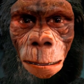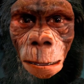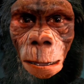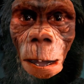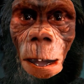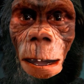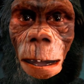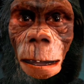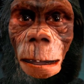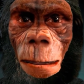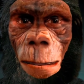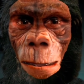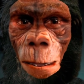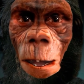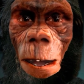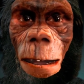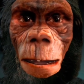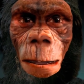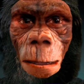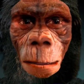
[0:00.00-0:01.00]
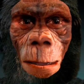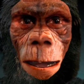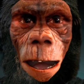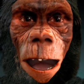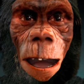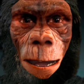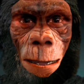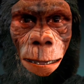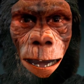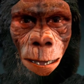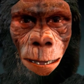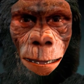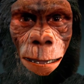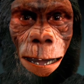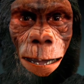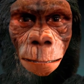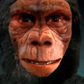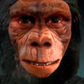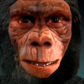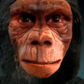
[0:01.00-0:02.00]
During that period the average
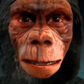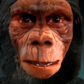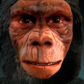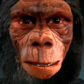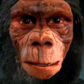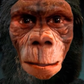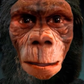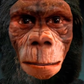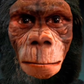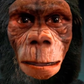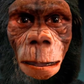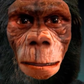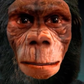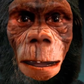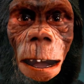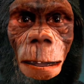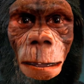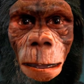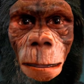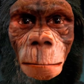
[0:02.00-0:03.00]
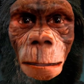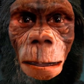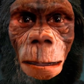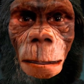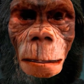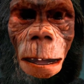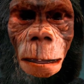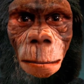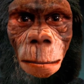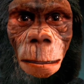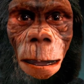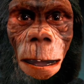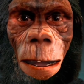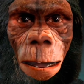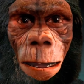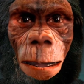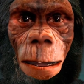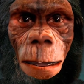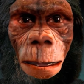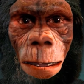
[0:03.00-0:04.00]
global temperature was possibly about three
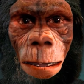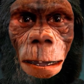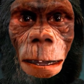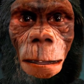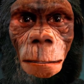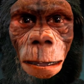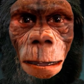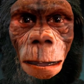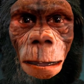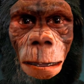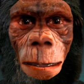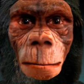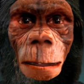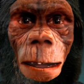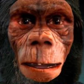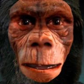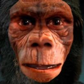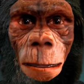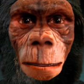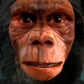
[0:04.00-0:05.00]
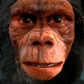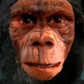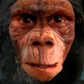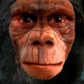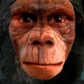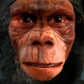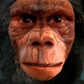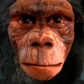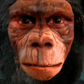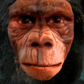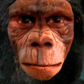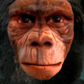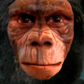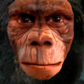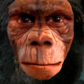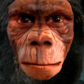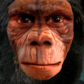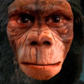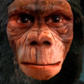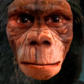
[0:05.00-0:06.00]
degrees Celsius higher than today.
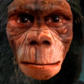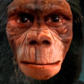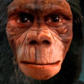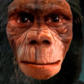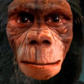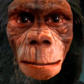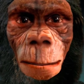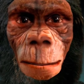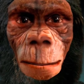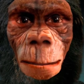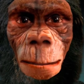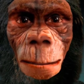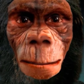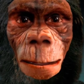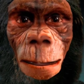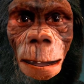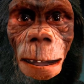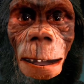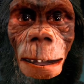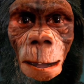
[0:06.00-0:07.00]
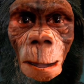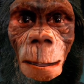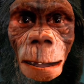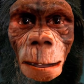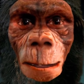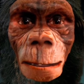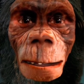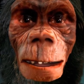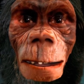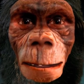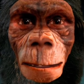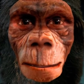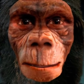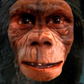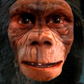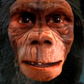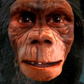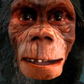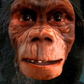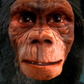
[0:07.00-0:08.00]
This was a time of
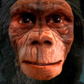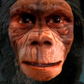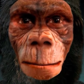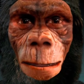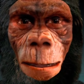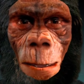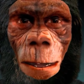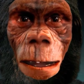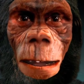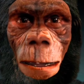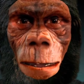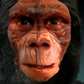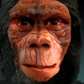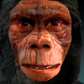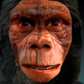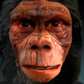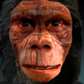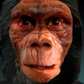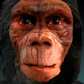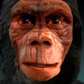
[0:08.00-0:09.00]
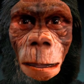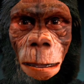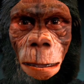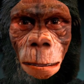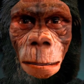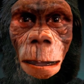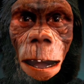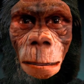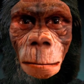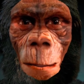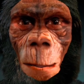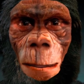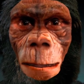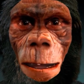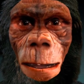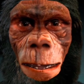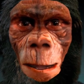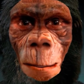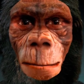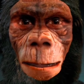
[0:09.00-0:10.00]
significant changes in terms of
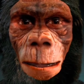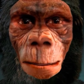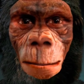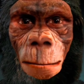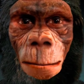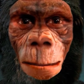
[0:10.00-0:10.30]
biodiversity,